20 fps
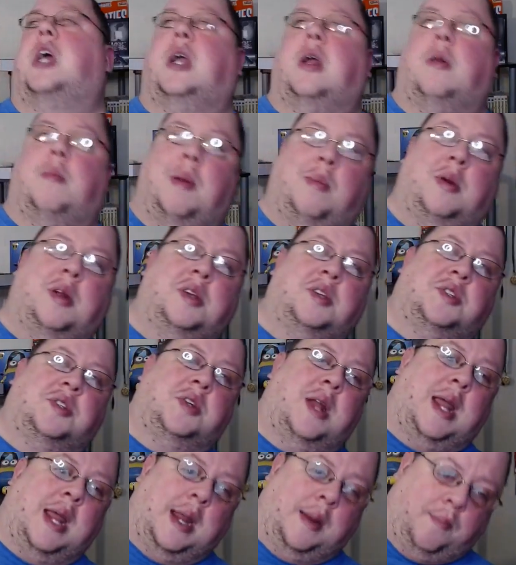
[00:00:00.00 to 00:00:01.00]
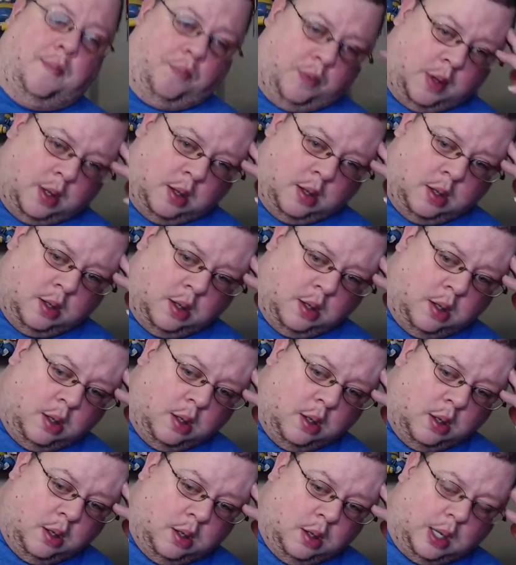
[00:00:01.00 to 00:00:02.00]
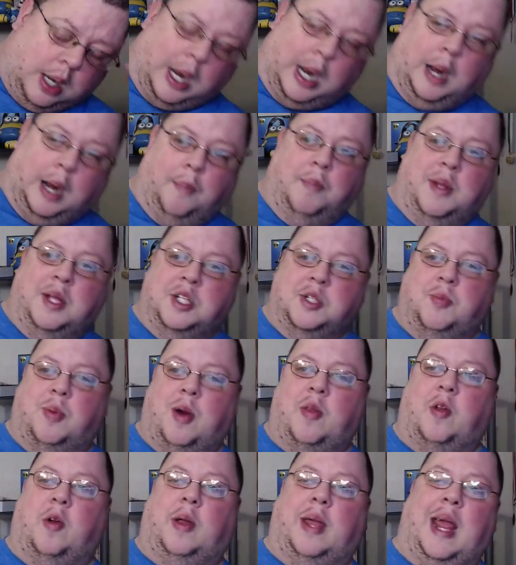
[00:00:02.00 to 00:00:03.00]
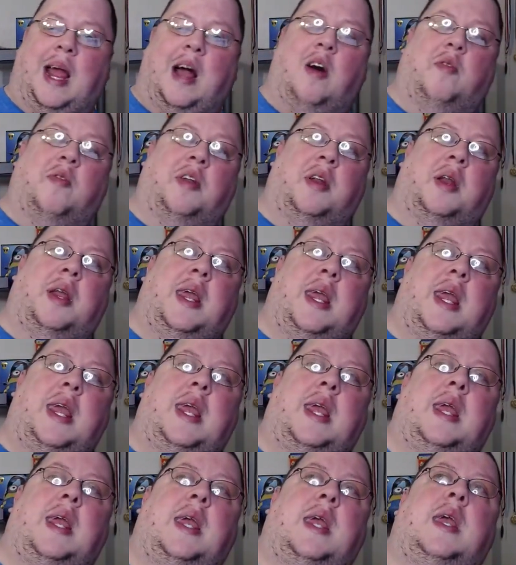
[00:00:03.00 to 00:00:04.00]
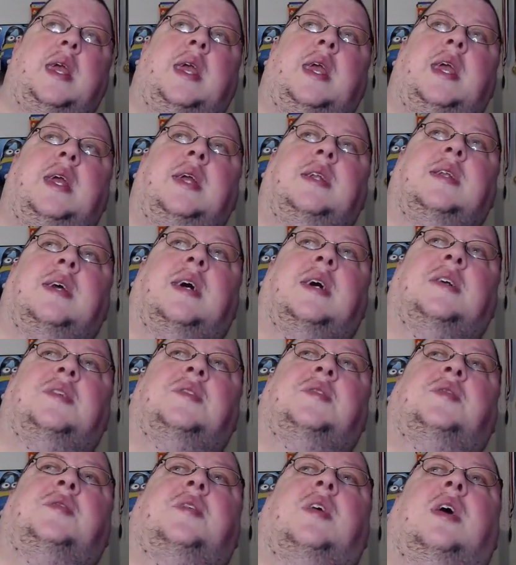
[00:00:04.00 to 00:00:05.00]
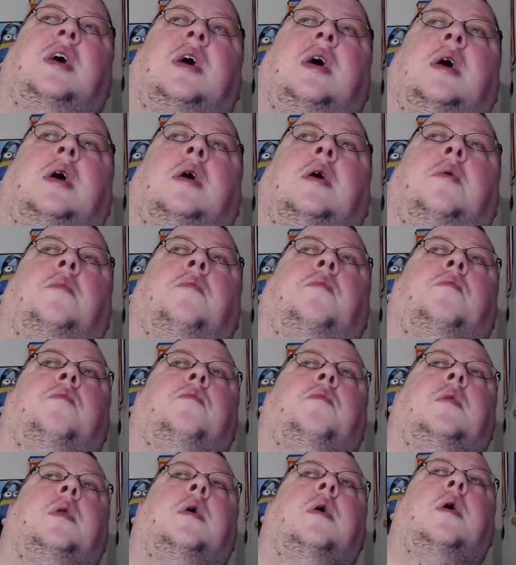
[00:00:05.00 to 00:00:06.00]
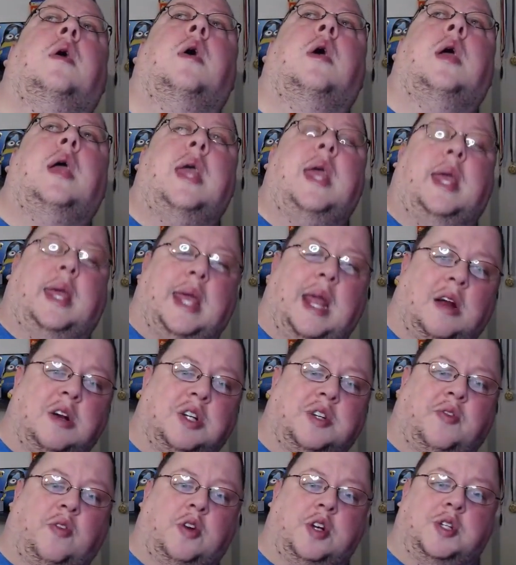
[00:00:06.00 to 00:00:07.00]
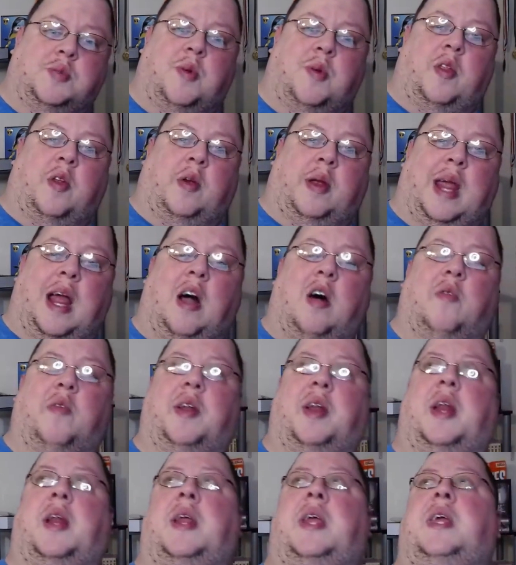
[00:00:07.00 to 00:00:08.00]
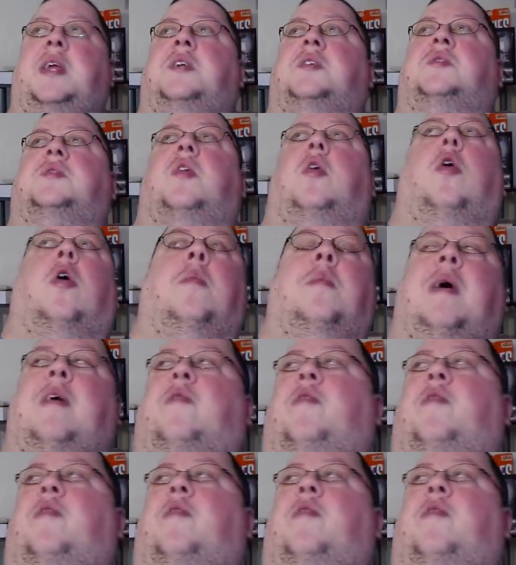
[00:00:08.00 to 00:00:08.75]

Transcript: could remember his name. His brother Calvin. He does. He cares for his brother Calvin, and he's on my